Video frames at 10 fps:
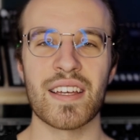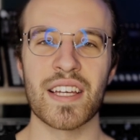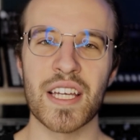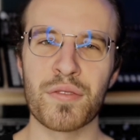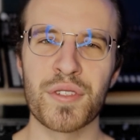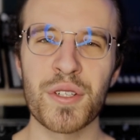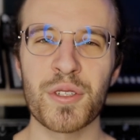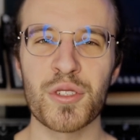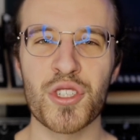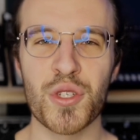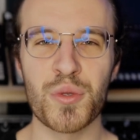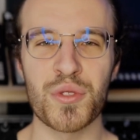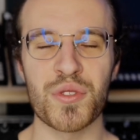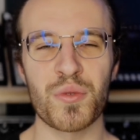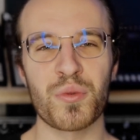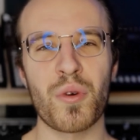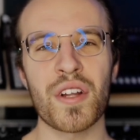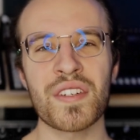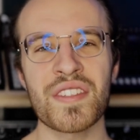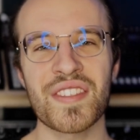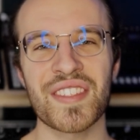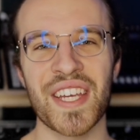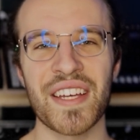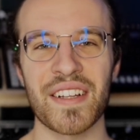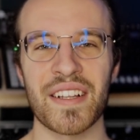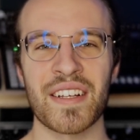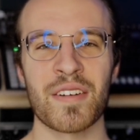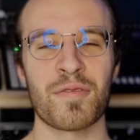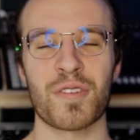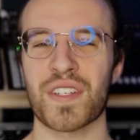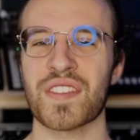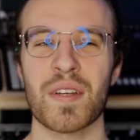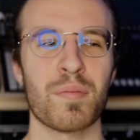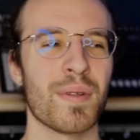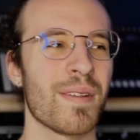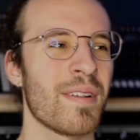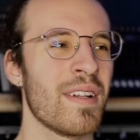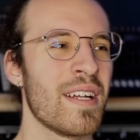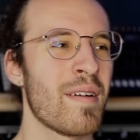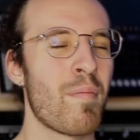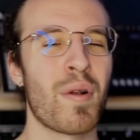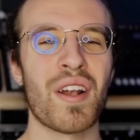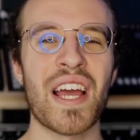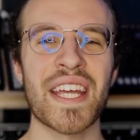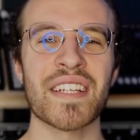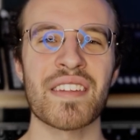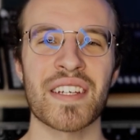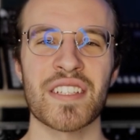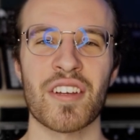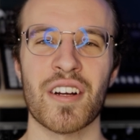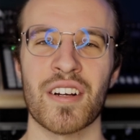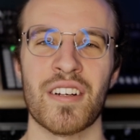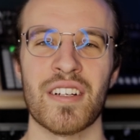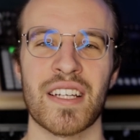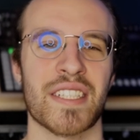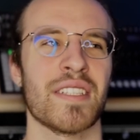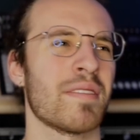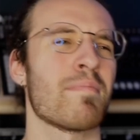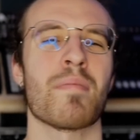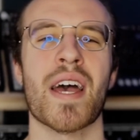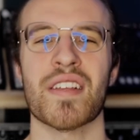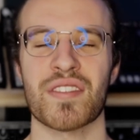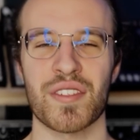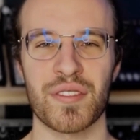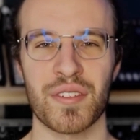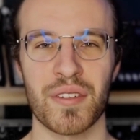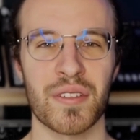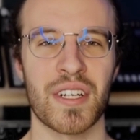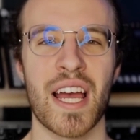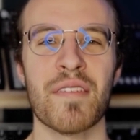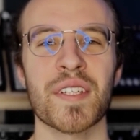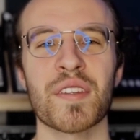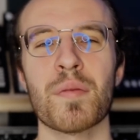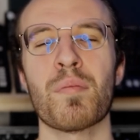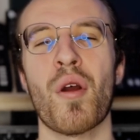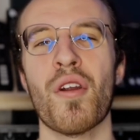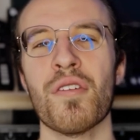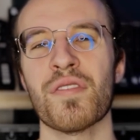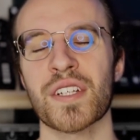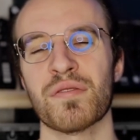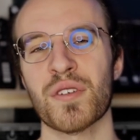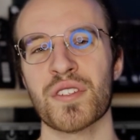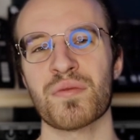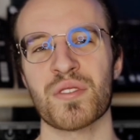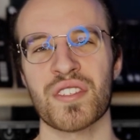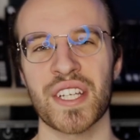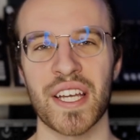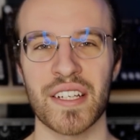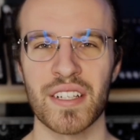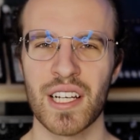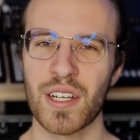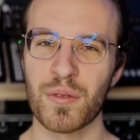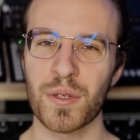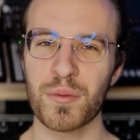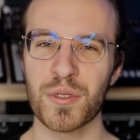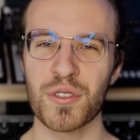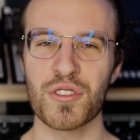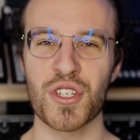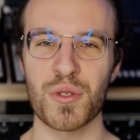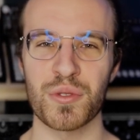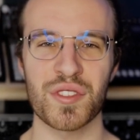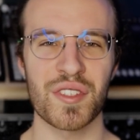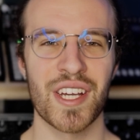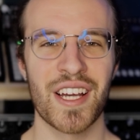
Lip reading: If you could choose one skill, for example, playing the guitar like a master or having the perfect voice for singing, what would you choose?